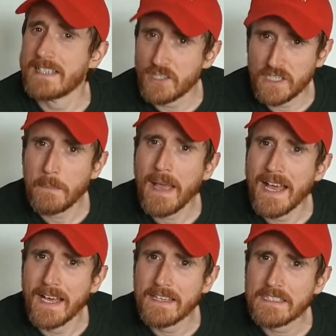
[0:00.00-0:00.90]
is actually
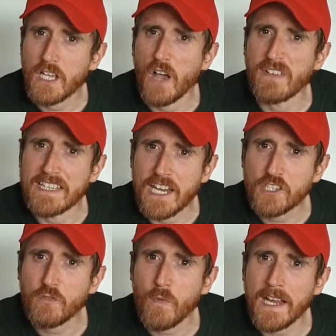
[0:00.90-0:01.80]
part of a
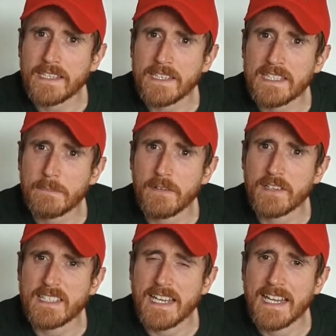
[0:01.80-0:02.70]
nationwide
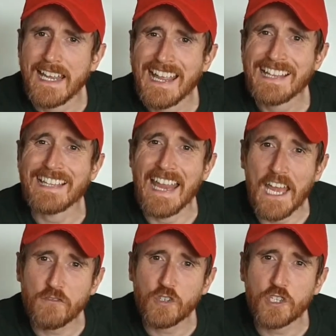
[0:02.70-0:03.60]
conspiracy
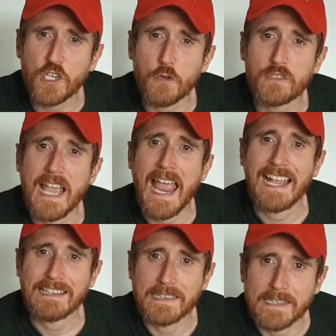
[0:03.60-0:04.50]
to introduce
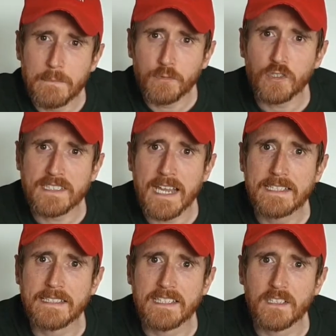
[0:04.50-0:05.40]
liberal
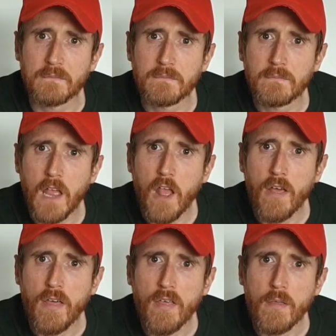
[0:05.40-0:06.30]
Satanism
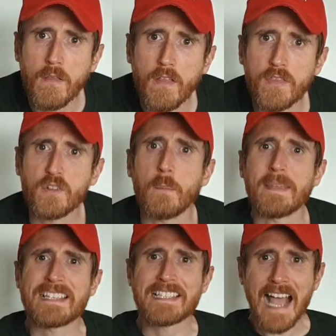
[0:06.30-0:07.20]
through the
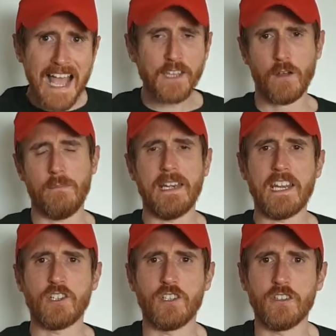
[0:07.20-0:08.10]
bizarre
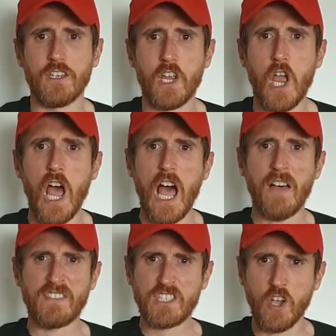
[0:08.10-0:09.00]
combination
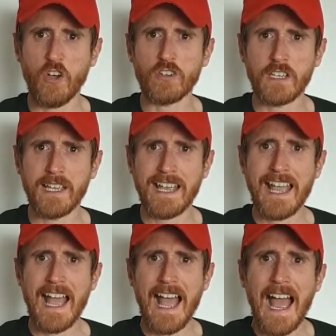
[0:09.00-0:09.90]
of song
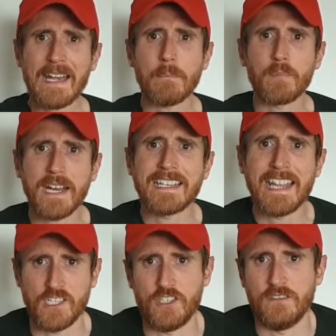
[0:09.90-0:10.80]
and
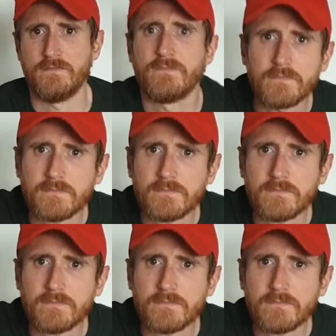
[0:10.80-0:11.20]
impregnation.